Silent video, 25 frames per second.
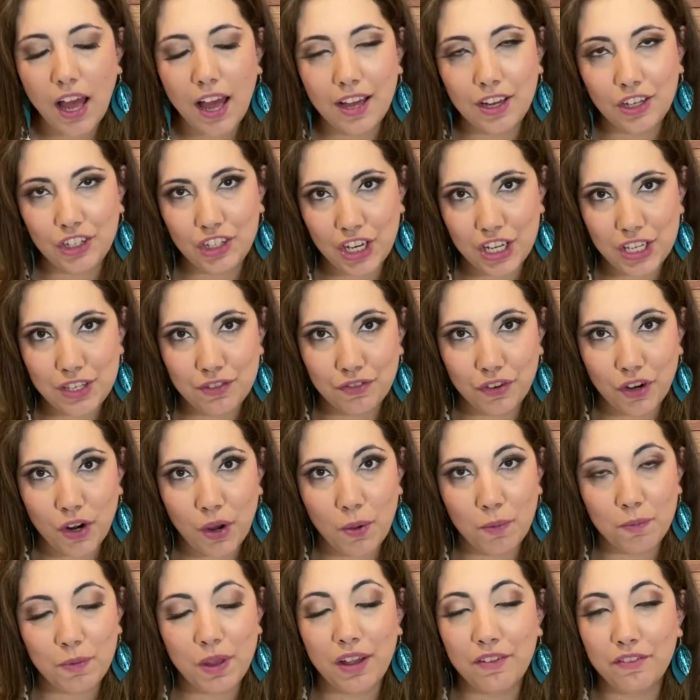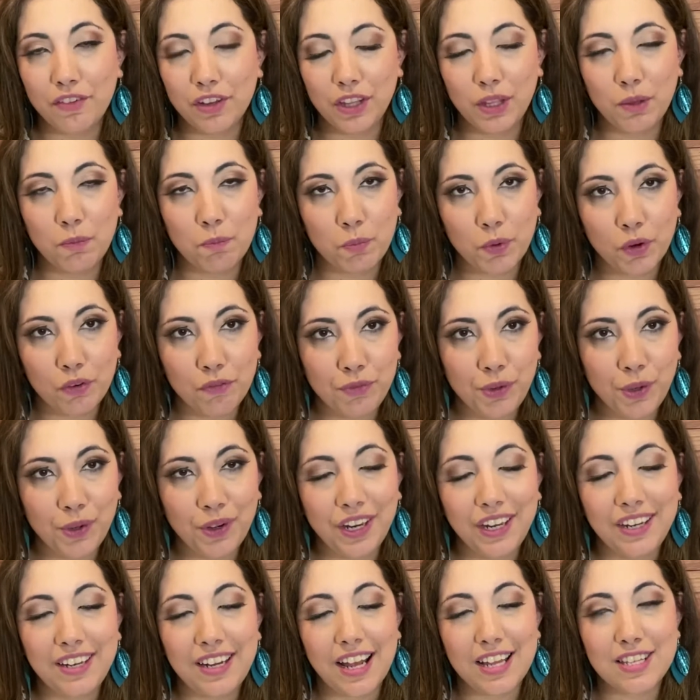Just from everything, Proof
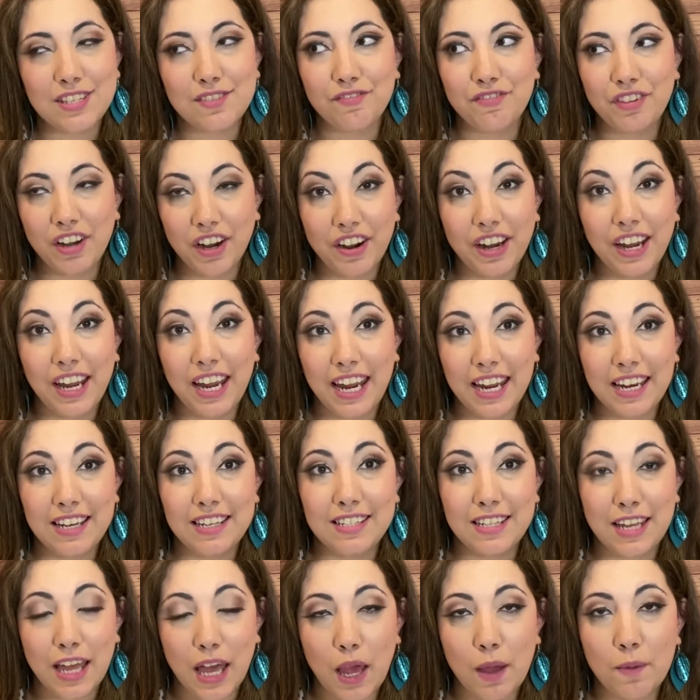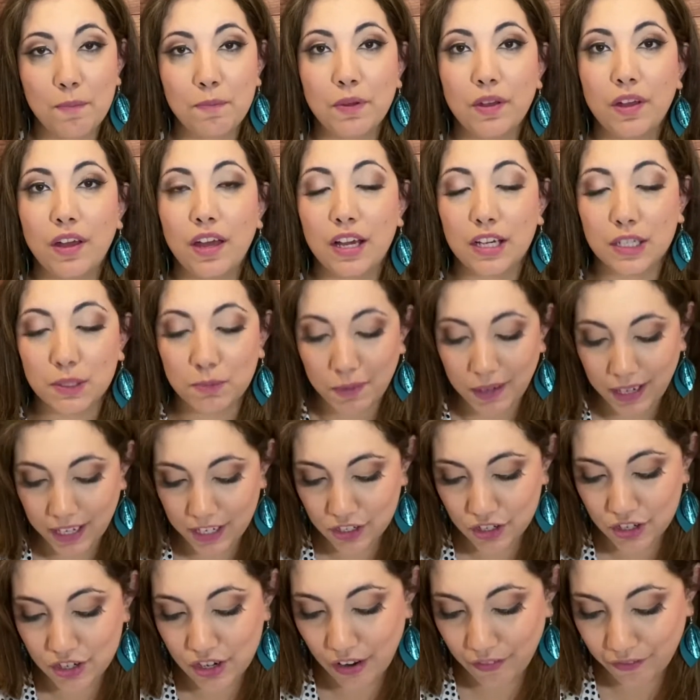Beauty does a very in-depth
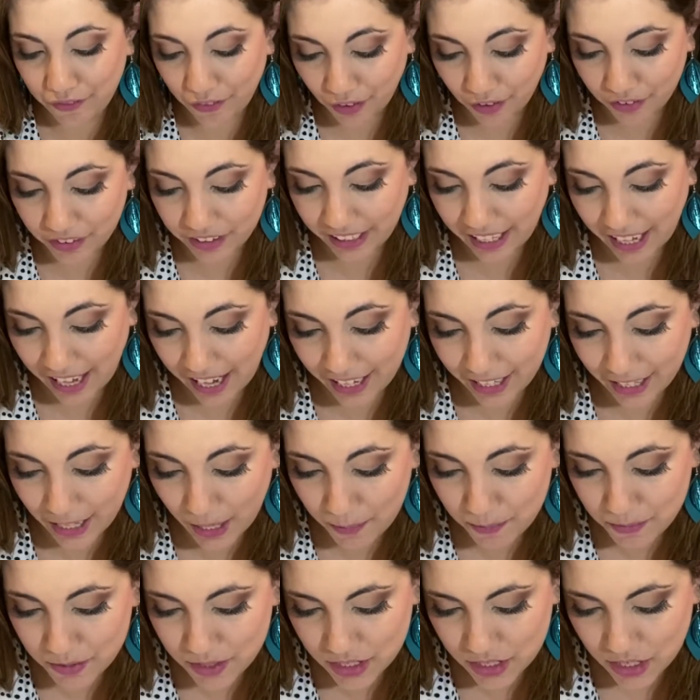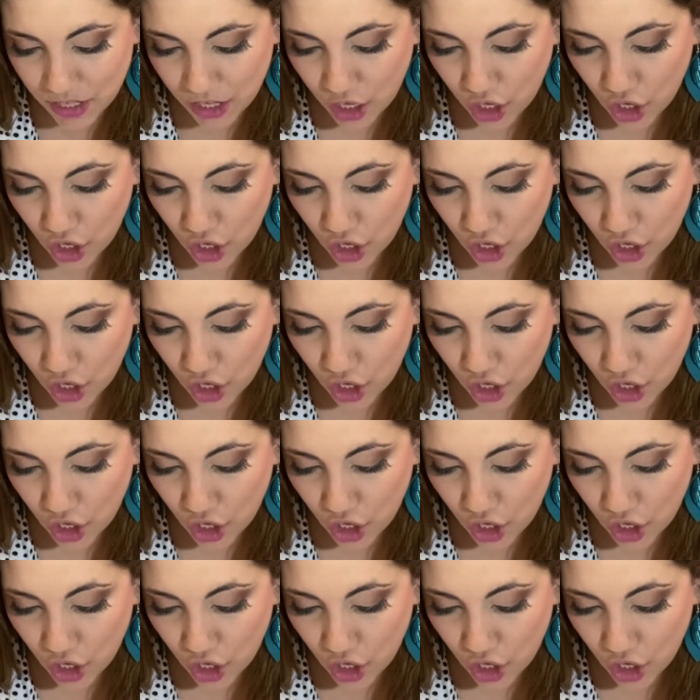explanation of all the items.